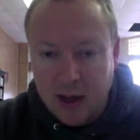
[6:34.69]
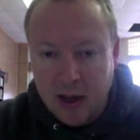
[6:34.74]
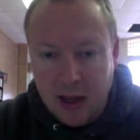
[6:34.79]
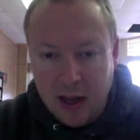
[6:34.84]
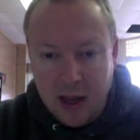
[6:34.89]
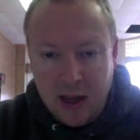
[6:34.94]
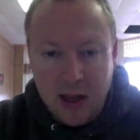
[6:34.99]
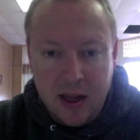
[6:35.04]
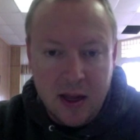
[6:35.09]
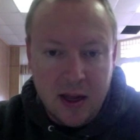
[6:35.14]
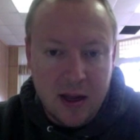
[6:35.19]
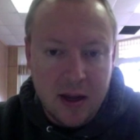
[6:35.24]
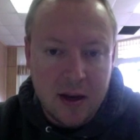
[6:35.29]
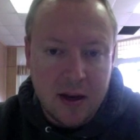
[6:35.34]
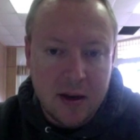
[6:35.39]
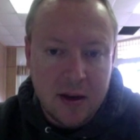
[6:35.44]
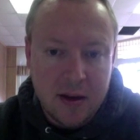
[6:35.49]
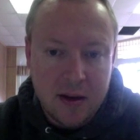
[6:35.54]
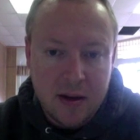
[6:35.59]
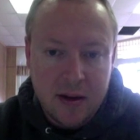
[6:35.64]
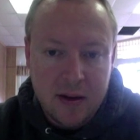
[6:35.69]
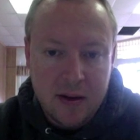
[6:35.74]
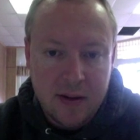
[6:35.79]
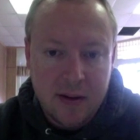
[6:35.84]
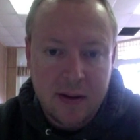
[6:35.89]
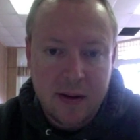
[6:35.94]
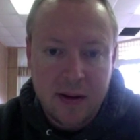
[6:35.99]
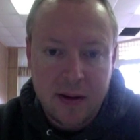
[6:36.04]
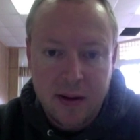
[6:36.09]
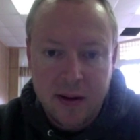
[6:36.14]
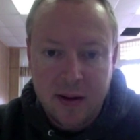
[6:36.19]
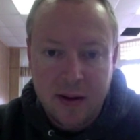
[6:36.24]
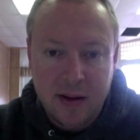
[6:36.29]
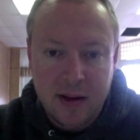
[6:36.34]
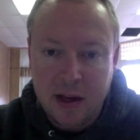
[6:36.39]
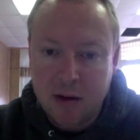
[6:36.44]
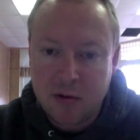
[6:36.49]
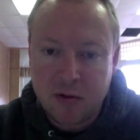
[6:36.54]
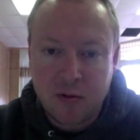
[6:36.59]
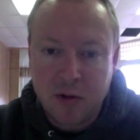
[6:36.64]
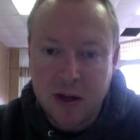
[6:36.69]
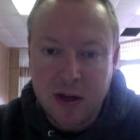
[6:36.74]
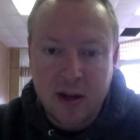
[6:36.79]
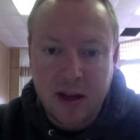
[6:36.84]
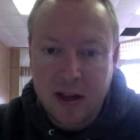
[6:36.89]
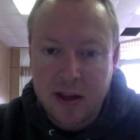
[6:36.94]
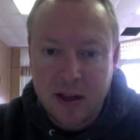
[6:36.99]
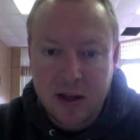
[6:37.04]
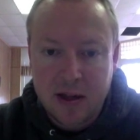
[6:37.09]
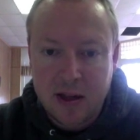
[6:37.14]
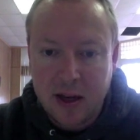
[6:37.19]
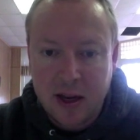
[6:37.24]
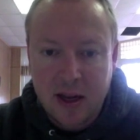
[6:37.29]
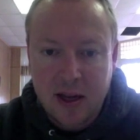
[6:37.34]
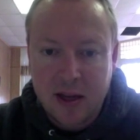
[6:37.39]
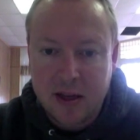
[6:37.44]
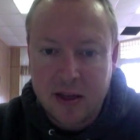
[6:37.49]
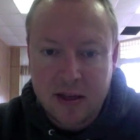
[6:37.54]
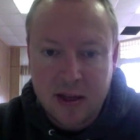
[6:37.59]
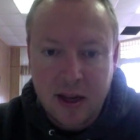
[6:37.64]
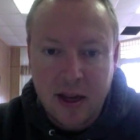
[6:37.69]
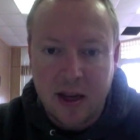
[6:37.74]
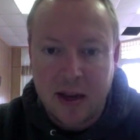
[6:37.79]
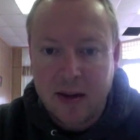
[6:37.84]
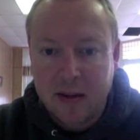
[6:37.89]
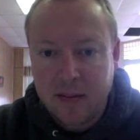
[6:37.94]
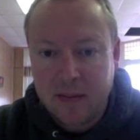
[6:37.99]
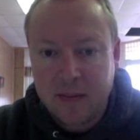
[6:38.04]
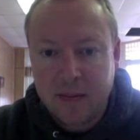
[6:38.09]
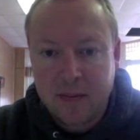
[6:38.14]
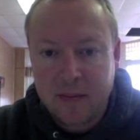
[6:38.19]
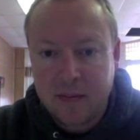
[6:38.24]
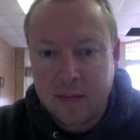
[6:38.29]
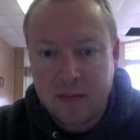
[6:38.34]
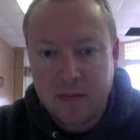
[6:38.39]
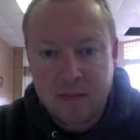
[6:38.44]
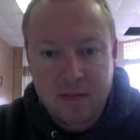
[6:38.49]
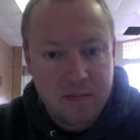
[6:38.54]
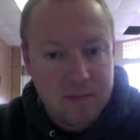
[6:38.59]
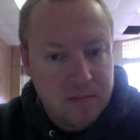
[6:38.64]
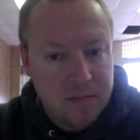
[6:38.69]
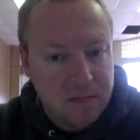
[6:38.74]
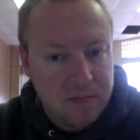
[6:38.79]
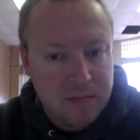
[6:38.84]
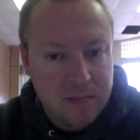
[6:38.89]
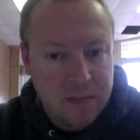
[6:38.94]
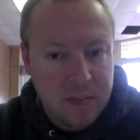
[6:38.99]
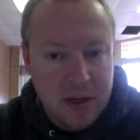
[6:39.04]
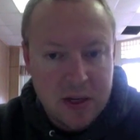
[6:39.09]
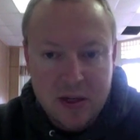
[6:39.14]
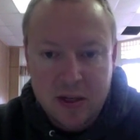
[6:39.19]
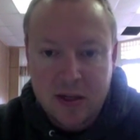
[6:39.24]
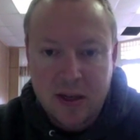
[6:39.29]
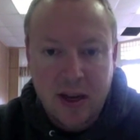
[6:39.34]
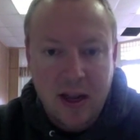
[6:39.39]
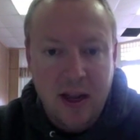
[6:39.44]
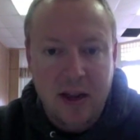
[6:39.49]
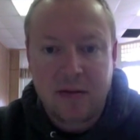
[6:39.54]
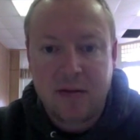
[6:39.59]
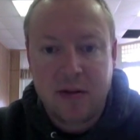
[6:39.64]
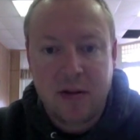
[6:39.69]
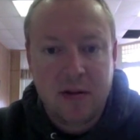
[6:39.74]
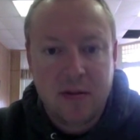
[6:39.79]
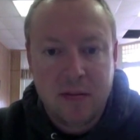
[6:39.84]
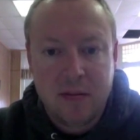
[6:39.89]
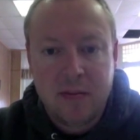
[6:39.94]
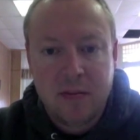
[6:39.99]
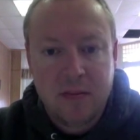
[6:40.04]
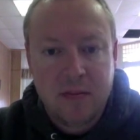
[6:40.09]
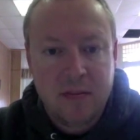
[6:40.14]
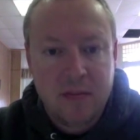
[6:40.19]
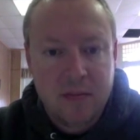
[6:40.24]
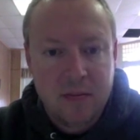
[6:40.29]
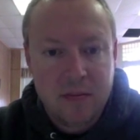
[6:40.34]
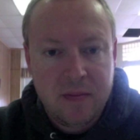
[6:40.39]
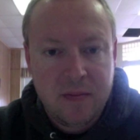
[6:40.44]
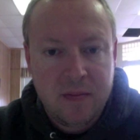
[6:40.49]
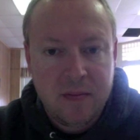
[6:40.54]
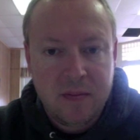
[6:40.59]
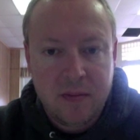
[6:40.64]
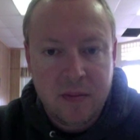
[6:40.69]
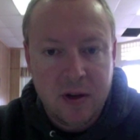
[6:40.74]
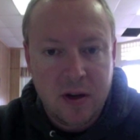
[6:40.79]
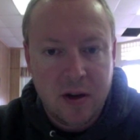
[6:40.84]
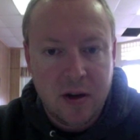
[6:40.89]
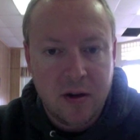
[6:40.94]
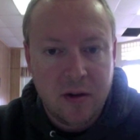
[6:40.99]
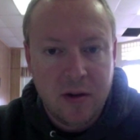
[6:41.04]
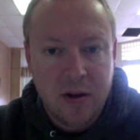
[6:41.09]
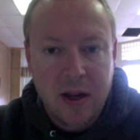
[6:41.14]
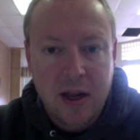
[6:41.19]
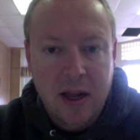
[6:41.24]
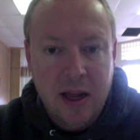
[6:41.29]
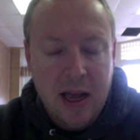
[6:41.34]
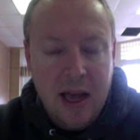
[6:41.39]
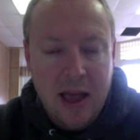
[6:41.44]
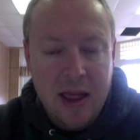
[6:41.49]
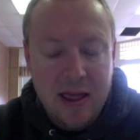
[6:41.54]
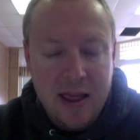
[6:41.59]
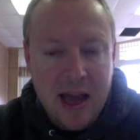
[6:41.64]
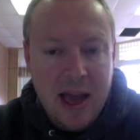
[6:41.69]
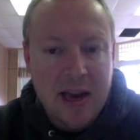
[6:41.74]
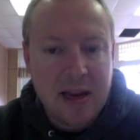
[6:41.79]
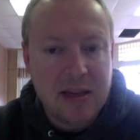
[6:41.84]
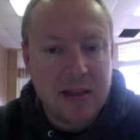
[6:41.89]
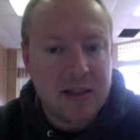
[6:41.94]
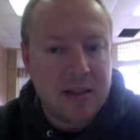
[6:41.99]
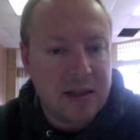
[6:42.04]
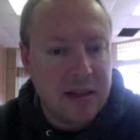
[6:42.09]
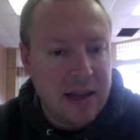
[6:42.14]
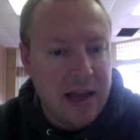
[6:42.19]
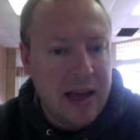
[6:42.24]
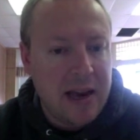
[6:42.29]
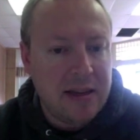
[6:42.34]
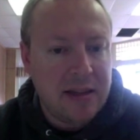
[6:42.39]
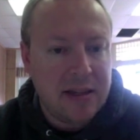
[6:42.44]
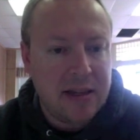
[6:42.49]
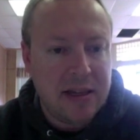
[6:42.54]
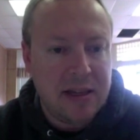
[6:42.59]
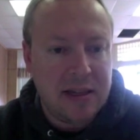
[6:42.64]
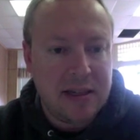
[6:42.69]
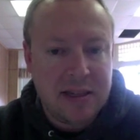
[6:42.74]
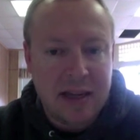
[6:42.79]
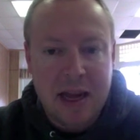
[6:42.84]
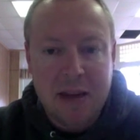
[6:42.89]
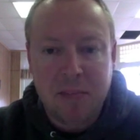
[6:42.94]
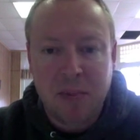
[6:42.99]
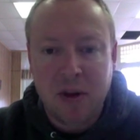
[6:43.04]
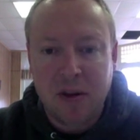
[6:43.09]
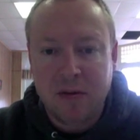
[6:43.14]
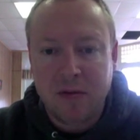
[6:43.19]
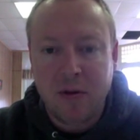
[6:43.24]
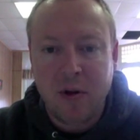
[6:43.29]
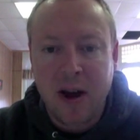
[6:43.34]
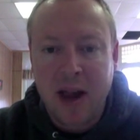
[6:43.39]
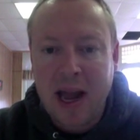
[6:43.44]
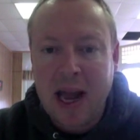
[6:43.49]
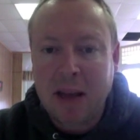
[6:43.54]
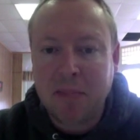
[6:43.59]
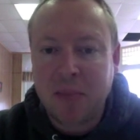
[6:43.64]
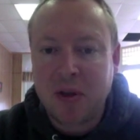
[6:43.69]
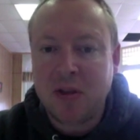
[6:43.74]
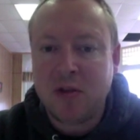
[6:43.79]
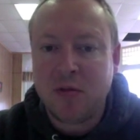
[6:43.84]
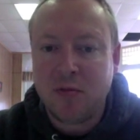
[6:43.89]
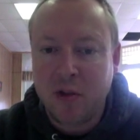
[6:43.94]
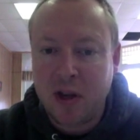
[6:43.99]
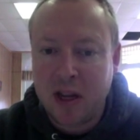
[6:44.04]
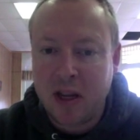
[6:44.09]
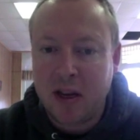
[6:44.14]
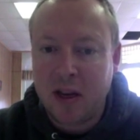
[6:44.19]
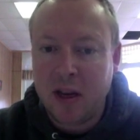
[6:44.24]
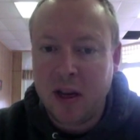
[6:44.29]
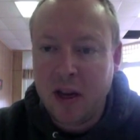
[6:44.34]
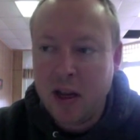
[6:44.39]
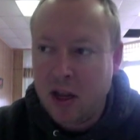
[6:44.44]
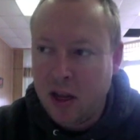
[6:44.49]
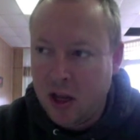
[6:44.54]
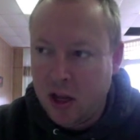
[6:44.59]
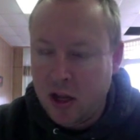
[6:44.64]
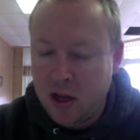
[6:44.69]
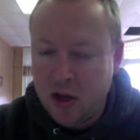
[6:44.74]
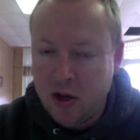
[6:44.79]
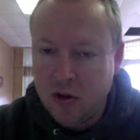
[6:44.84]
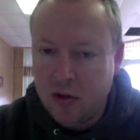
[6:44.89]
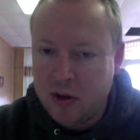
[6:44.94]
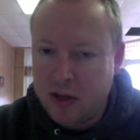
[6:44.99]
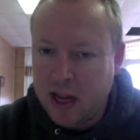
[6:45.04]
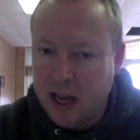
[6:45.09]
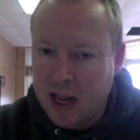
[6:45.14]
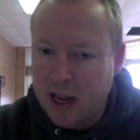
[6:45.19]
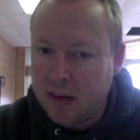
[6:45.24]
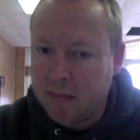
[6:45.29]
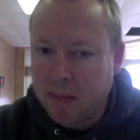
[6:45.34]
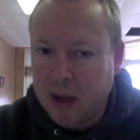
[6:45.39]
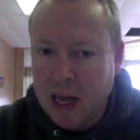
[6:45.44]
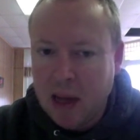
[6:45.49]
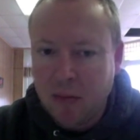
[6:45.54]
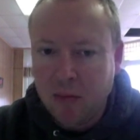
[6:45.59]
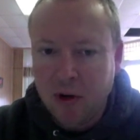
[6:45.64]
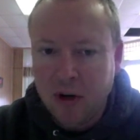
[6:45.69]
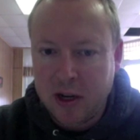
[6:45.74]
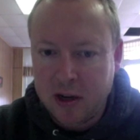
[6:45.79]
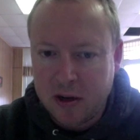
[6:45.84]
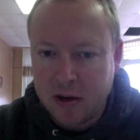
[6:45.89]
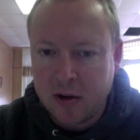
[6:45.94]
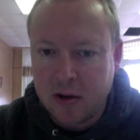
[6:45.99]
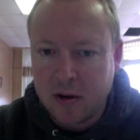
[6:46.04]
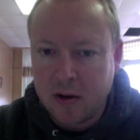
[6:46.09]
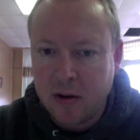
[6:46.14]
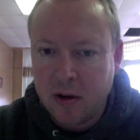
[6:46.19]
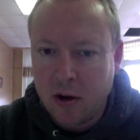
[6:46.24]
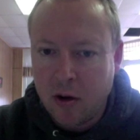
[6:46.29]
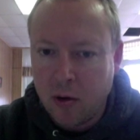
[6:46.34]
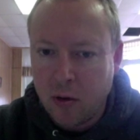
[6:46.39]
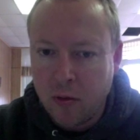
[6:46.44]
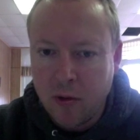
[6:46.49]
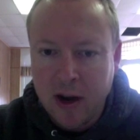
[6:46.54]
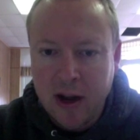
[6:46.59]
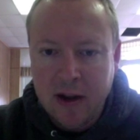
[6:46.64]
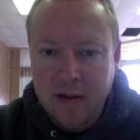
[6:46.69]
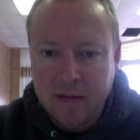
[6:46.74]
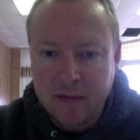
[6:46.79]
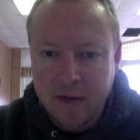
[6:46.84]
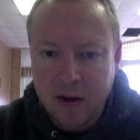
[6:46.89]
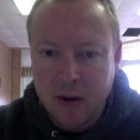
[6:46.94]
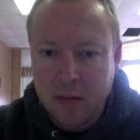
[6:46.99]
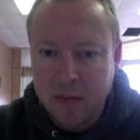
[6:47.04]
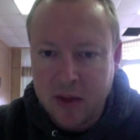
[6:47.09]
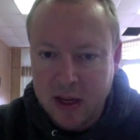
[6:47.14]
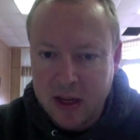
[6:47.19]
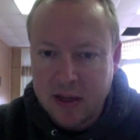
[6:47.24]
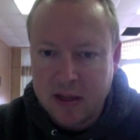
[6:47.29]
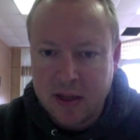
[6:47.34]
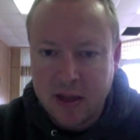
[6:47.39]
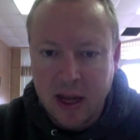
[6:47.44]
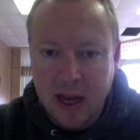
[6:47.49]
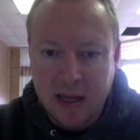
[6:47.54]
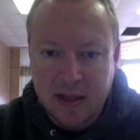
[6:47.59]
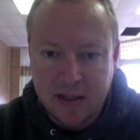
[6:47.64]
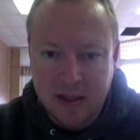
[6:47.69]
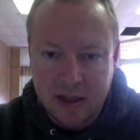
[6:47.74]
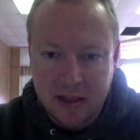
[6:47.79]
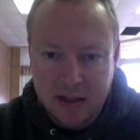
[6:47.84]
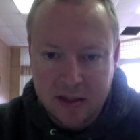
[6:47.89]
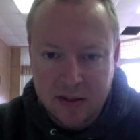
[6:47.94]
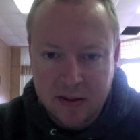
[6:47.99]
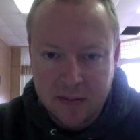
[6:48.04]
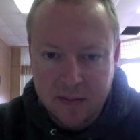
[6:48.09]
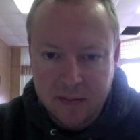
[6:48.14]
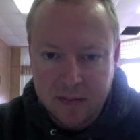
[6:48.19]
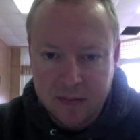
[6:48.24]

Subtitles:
And there was really nothing that he could say. He just left, And that is the example of what happens when you take Bob Whitaker away from these Nazis.